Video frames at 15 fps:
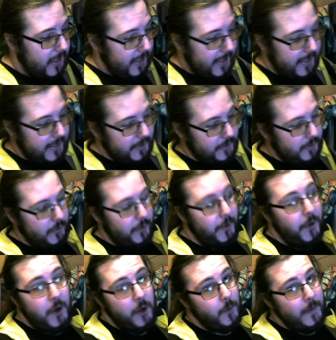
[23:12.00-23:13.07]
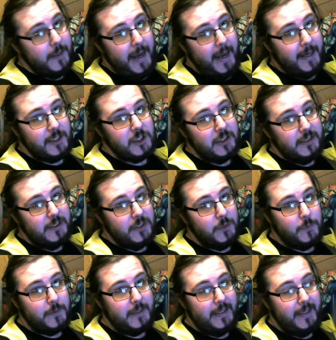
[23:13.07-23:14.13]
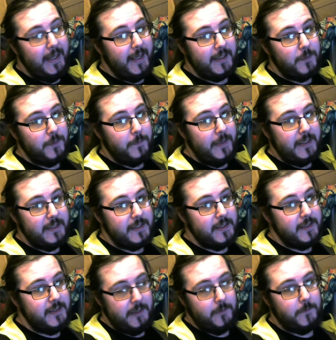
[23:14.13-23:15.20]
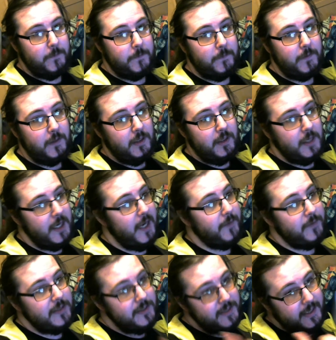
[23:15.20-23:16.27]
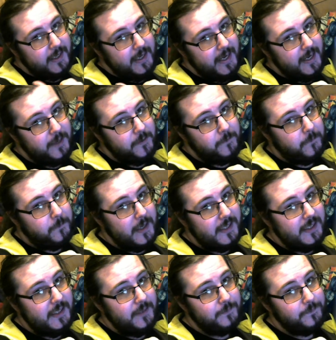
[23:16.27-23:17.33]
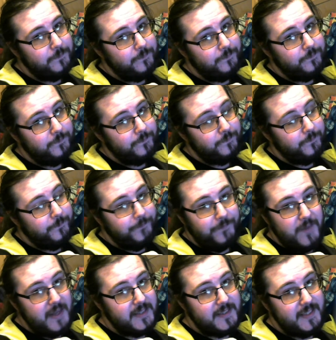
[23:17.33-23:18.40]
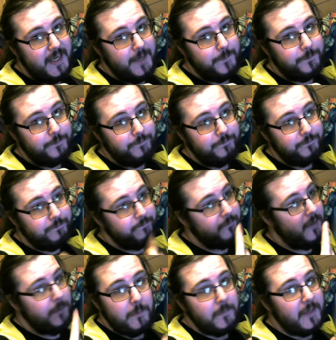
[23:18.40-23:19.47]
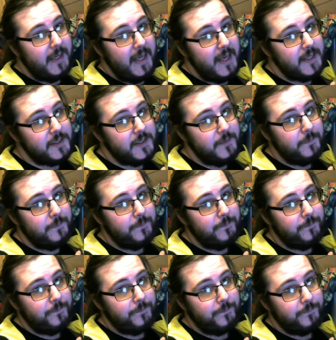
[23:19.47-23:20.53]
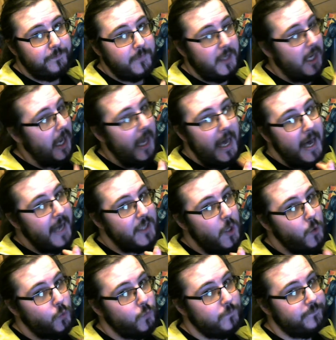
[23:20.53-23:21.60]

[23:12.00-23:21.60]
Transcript: And no, I actually don't collect them myself. I have a second-hand Freddy. That's it. My mum collects them. I don't.